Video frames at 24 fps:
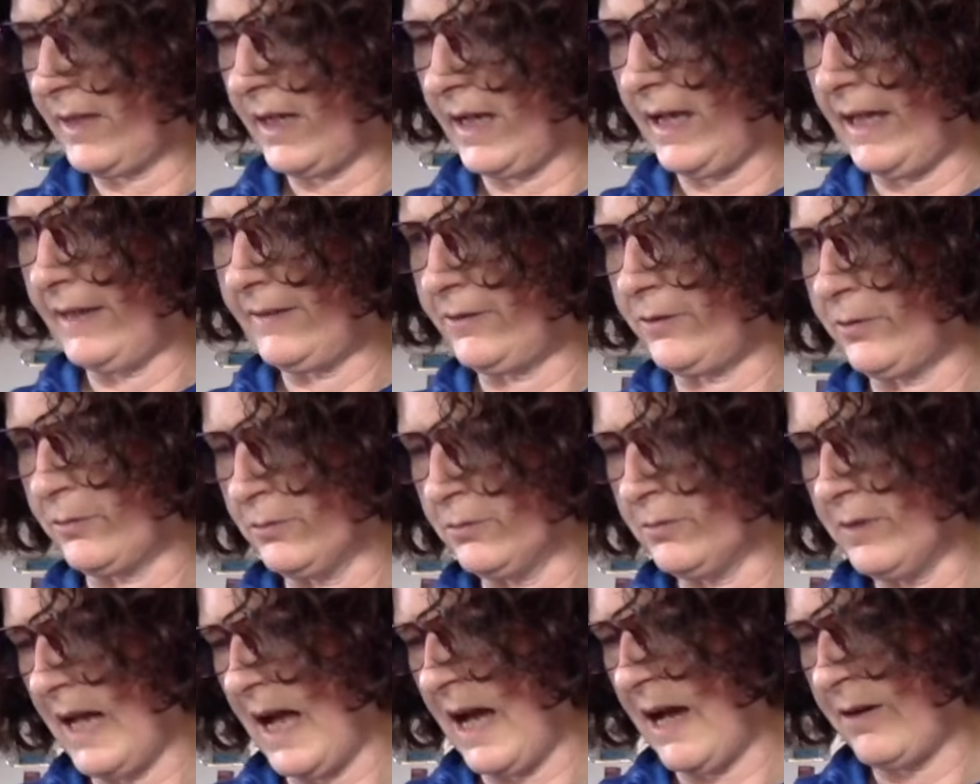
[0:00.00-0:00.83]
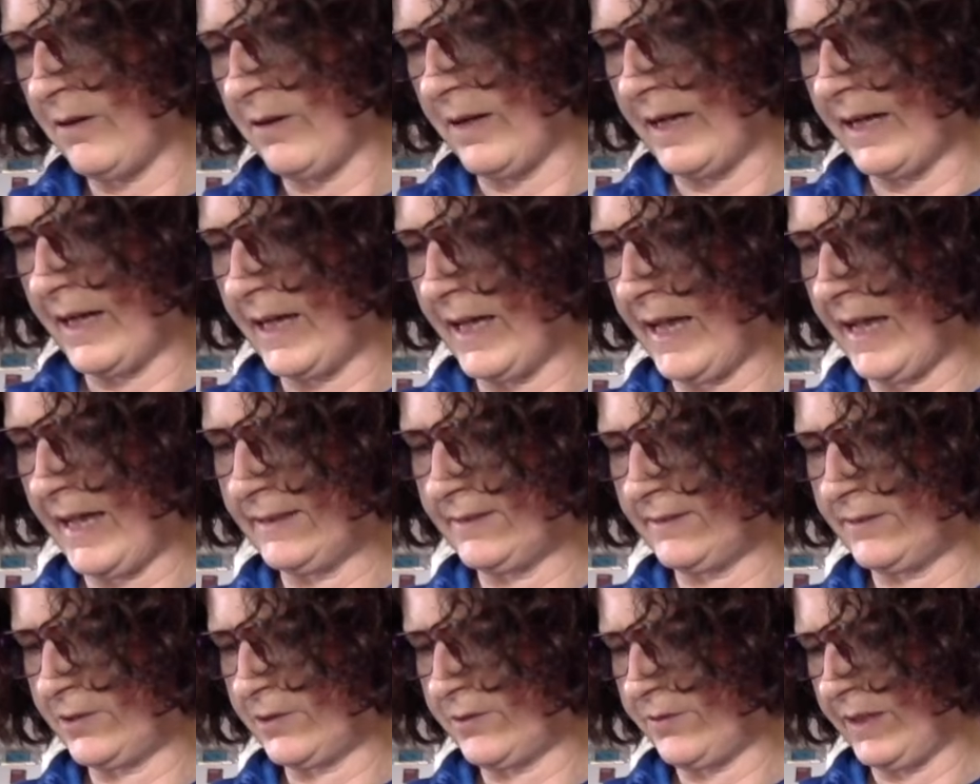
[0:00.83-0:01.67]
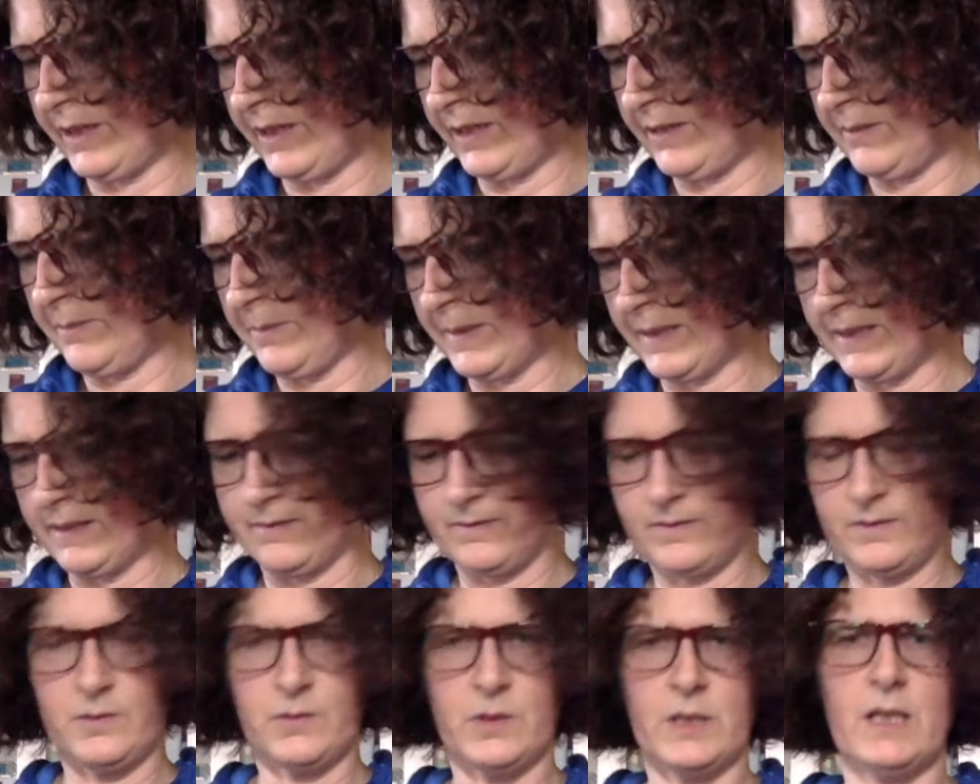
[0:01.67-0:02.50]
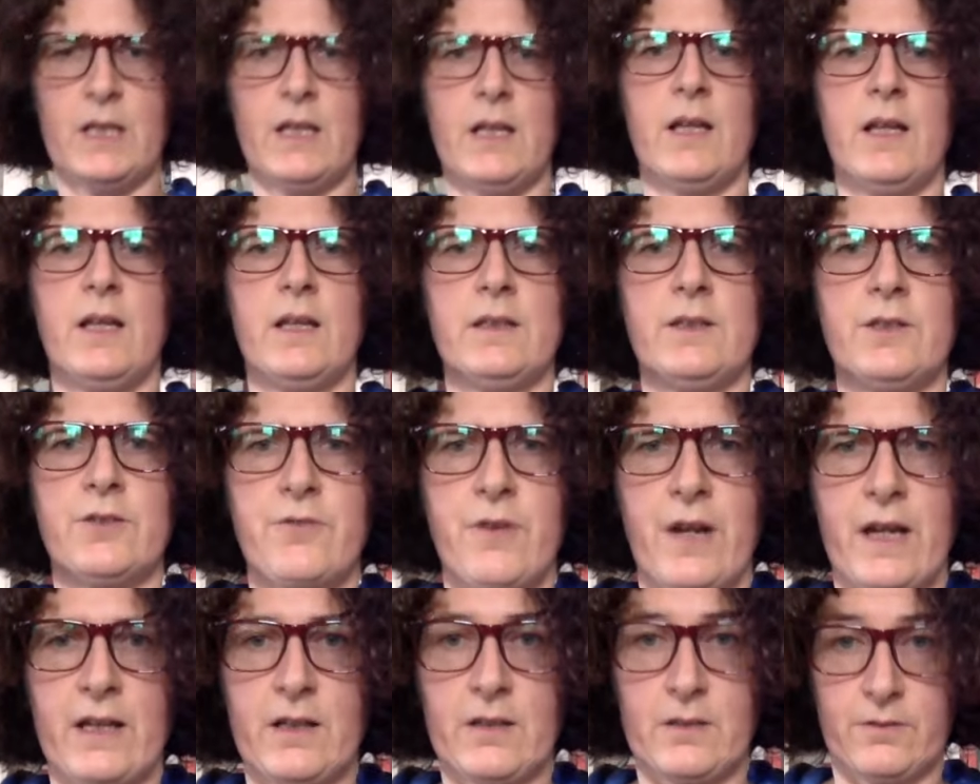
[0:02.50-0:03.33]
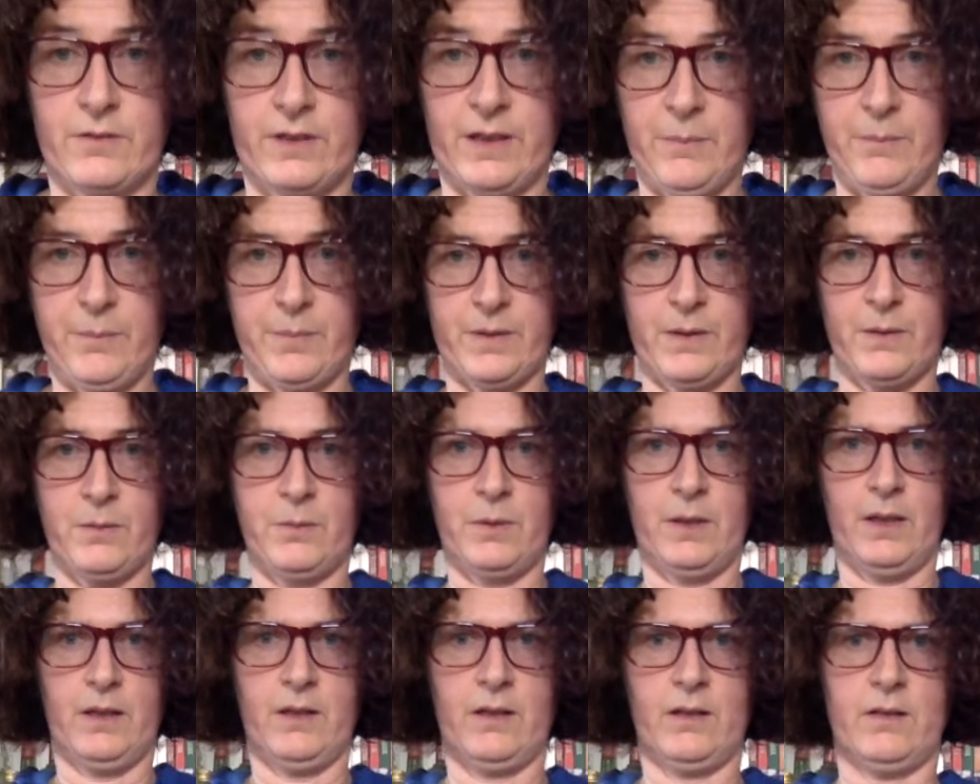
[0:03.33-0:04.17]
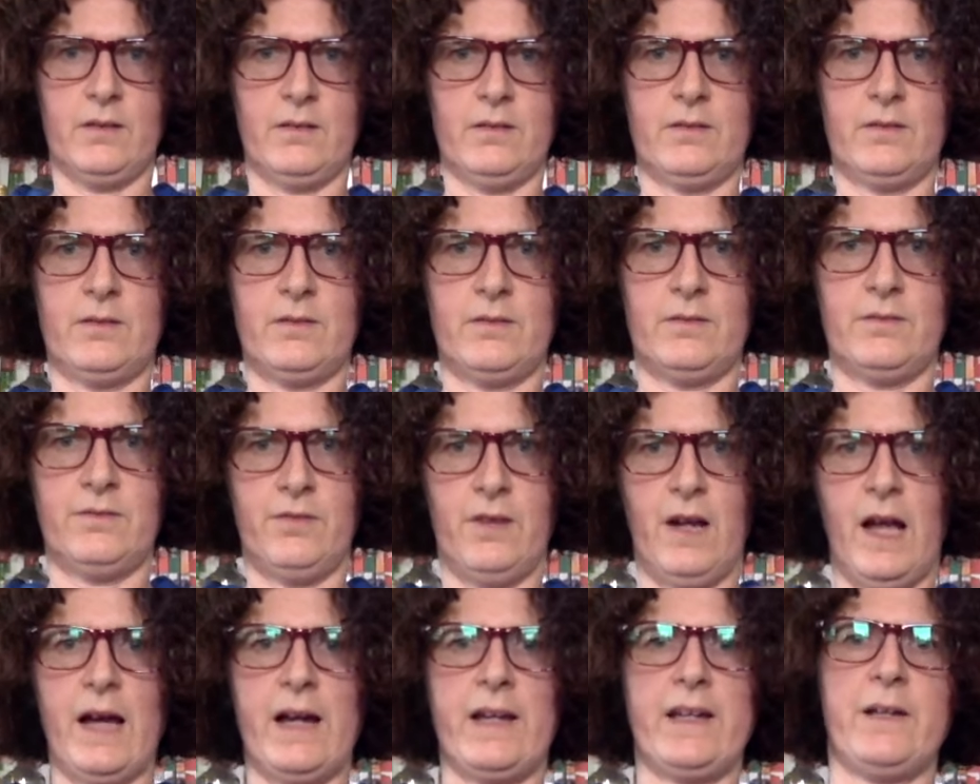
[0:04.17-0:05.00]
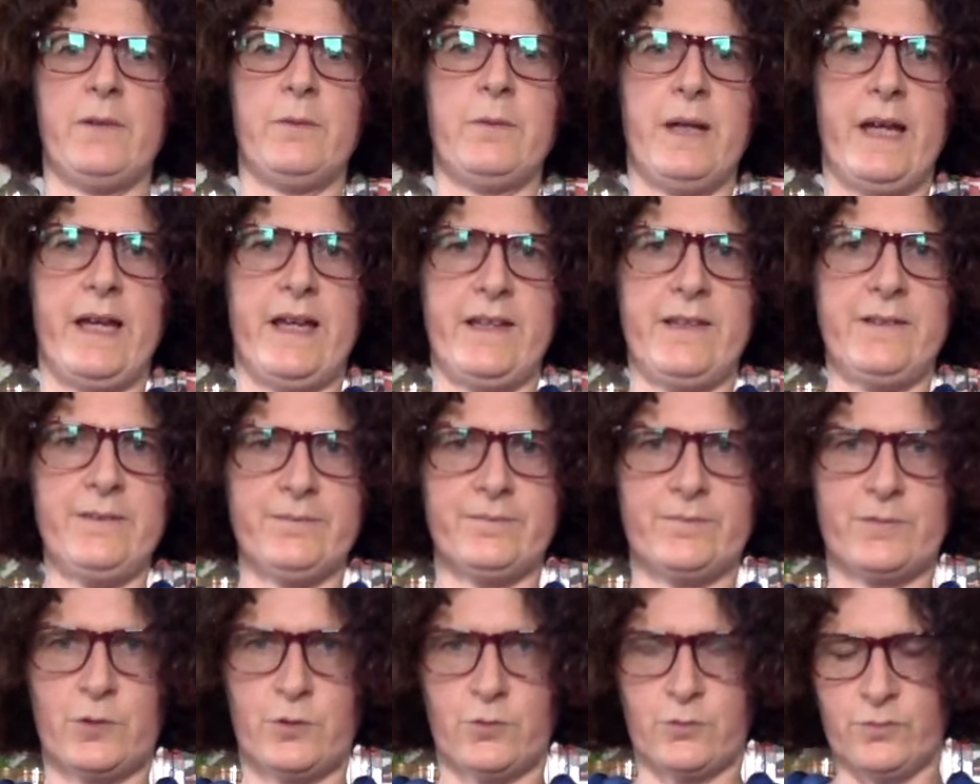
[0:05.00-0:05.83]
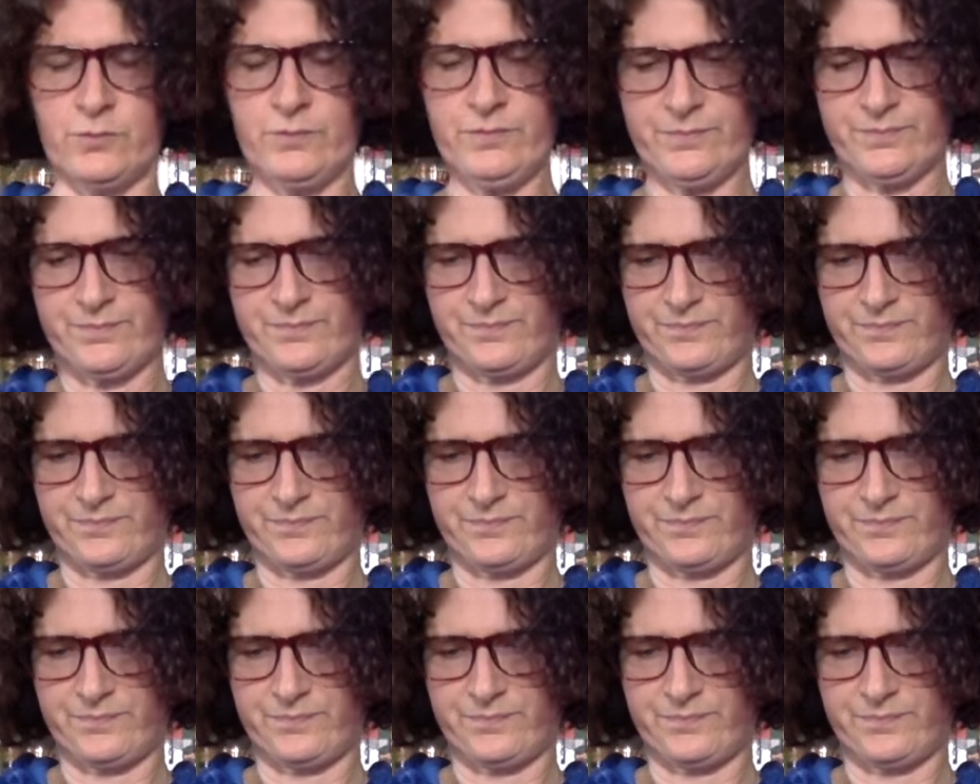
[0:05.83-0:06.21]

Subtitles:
had 2 now, I had 3, but Dragon Ripper will fly away soon.